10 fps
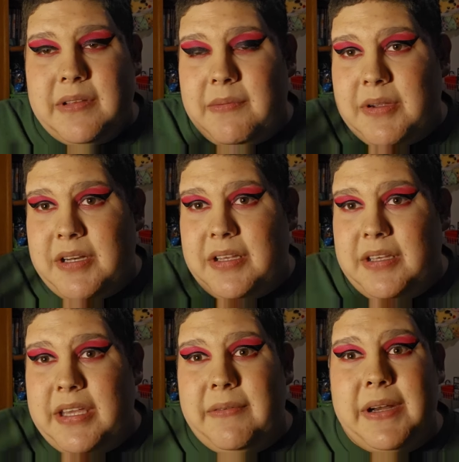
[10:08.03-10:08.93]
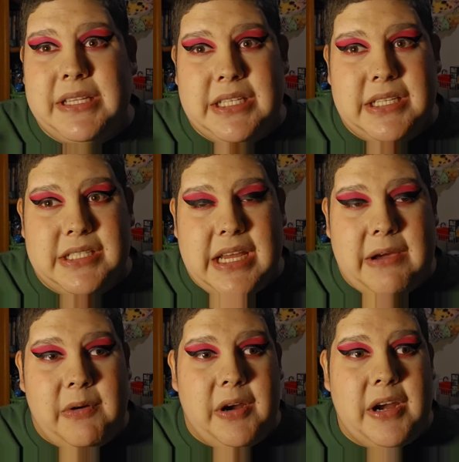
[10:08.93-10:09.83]
I'm gonna get ready to take a
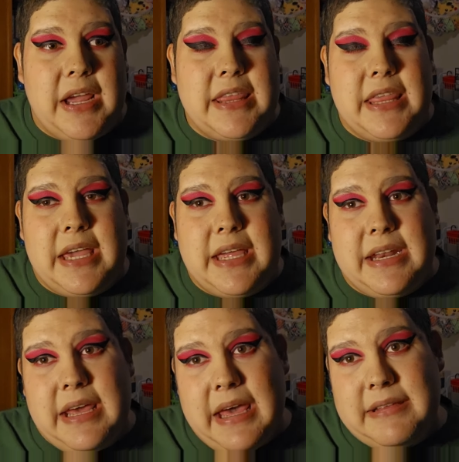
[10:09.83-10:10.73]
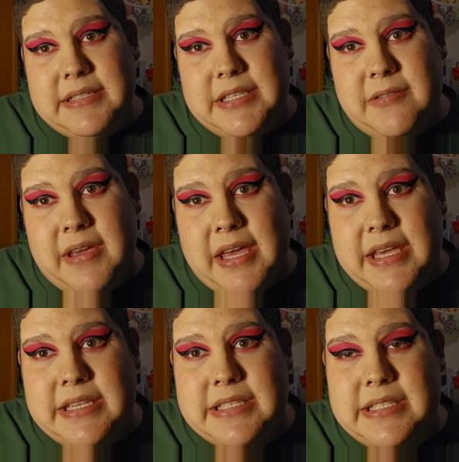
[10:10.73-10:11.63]
shower, and then I'll see you
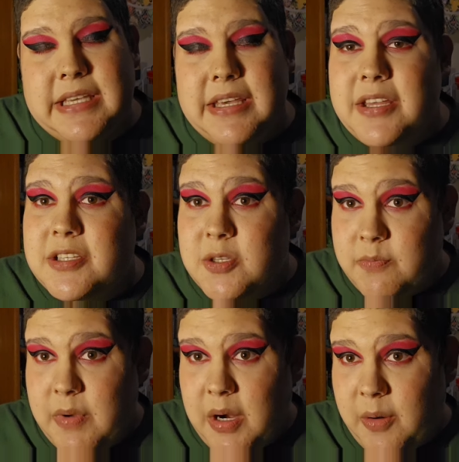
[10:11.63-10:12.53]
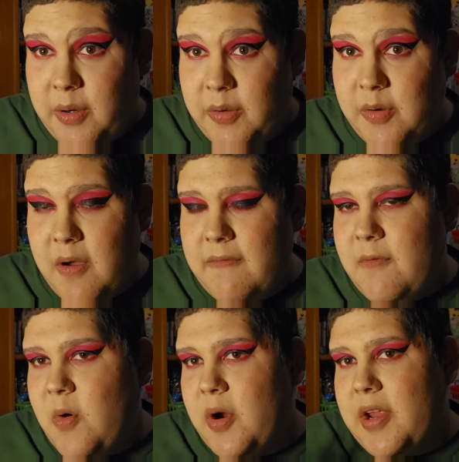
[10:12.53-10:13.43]
guys tomorrow
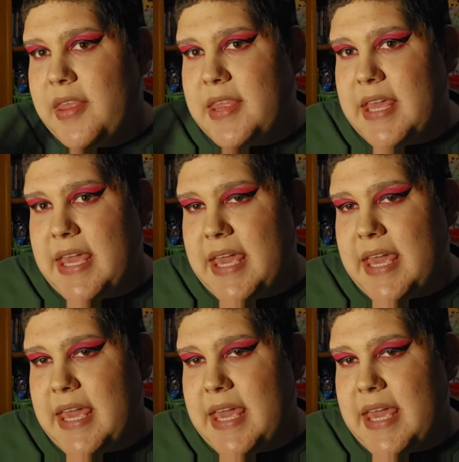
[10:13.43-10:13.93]
for the